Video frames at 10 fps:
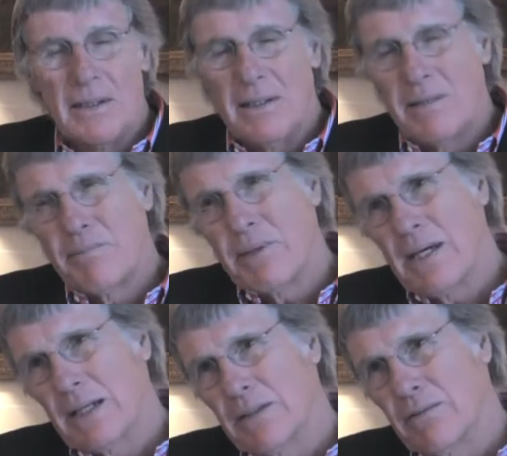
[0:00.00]

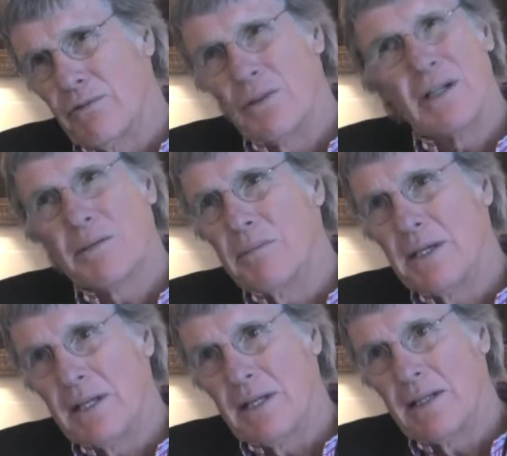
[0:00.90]
impact of drug
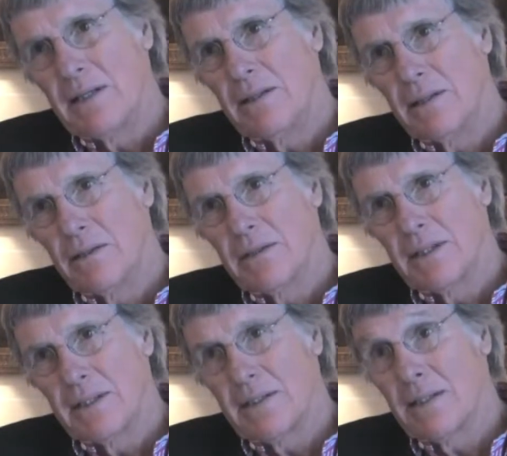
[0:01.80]
money,
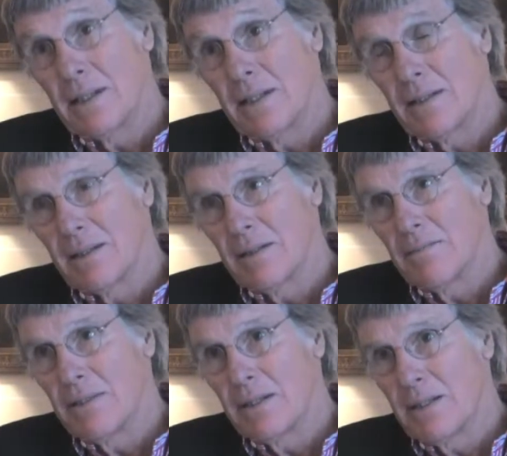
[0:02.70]
that
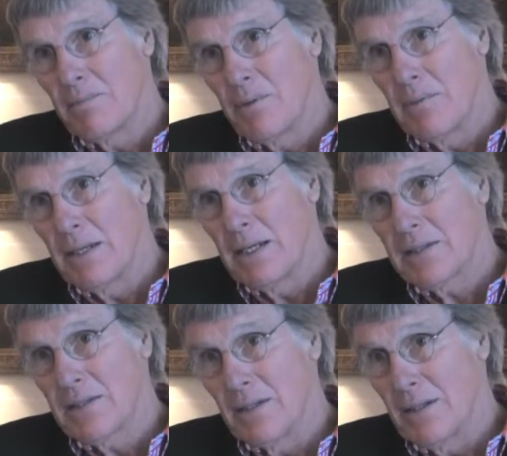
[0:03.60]

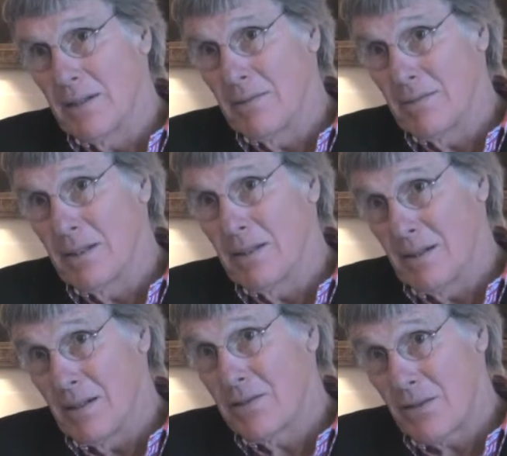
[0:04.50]
diplomats and
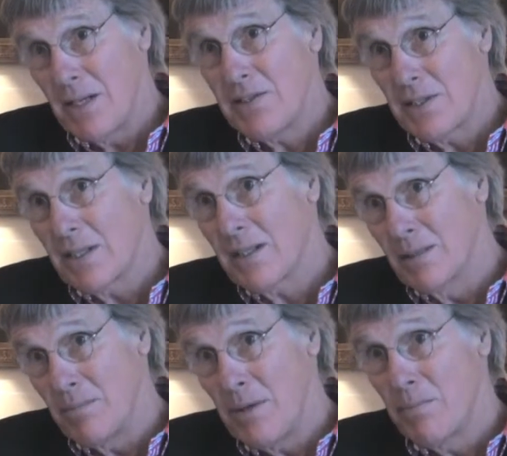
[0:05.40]
are tracing,
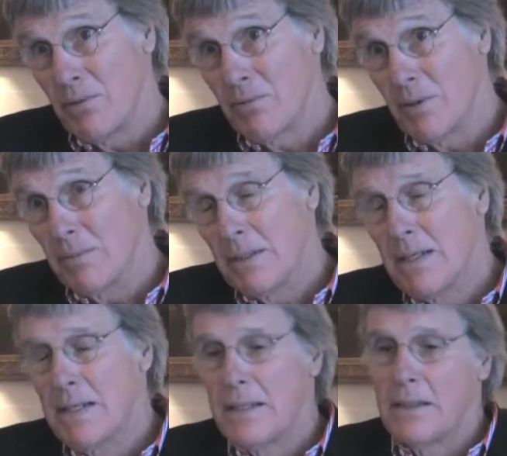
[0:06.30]
and people from
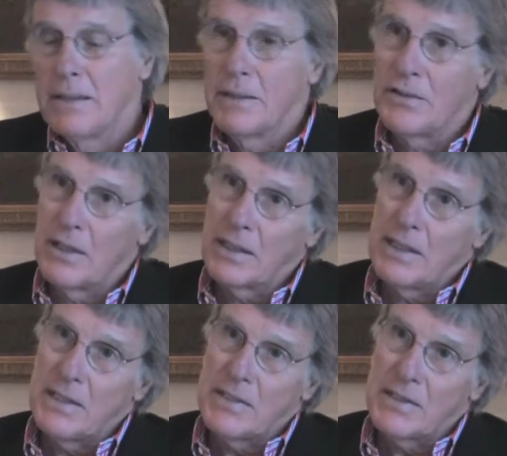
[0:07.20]
the drug
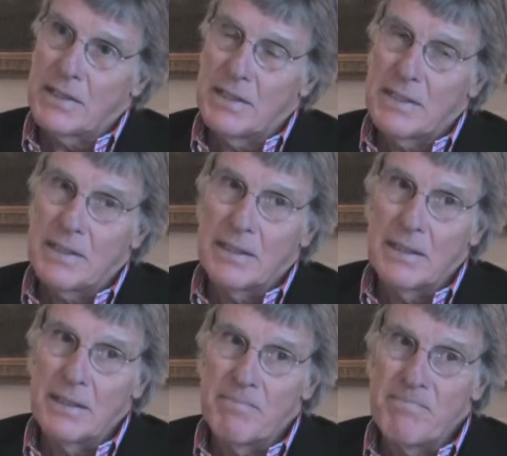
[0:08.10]
agencies,
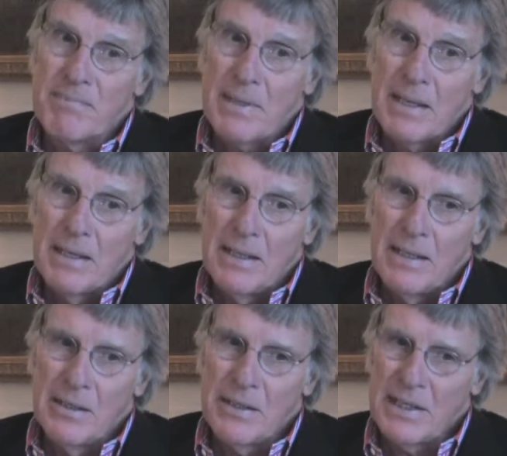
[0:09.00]

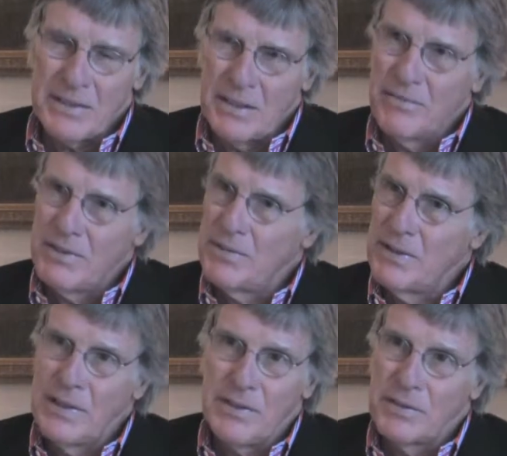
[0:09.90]
that stuff is
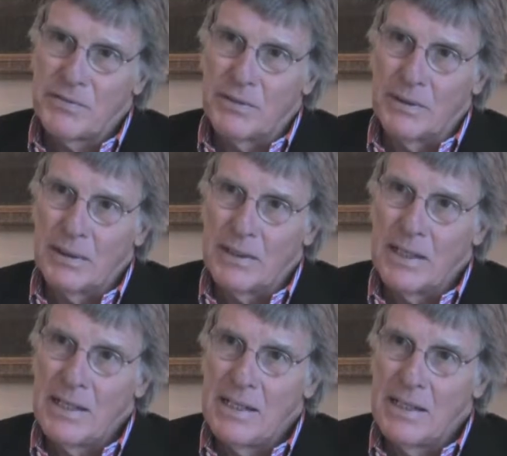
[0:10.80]
very useful, and
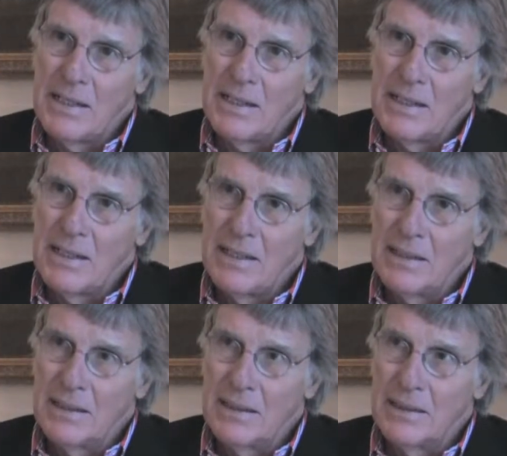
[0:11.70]

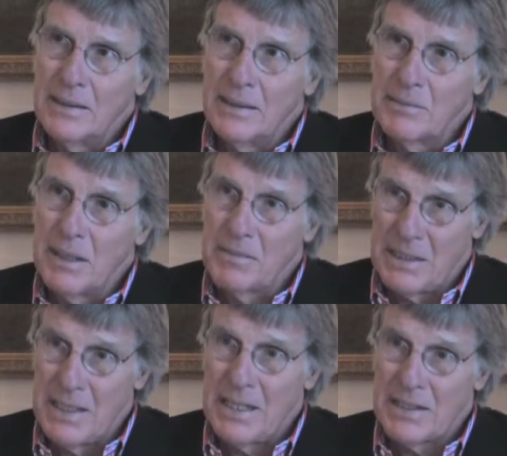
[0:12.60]
I'm
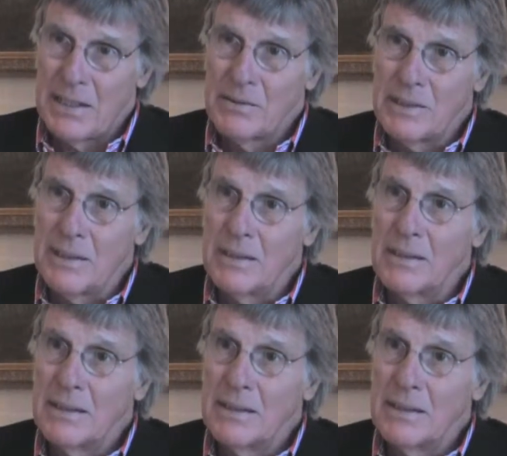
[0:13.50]
glad it's out there.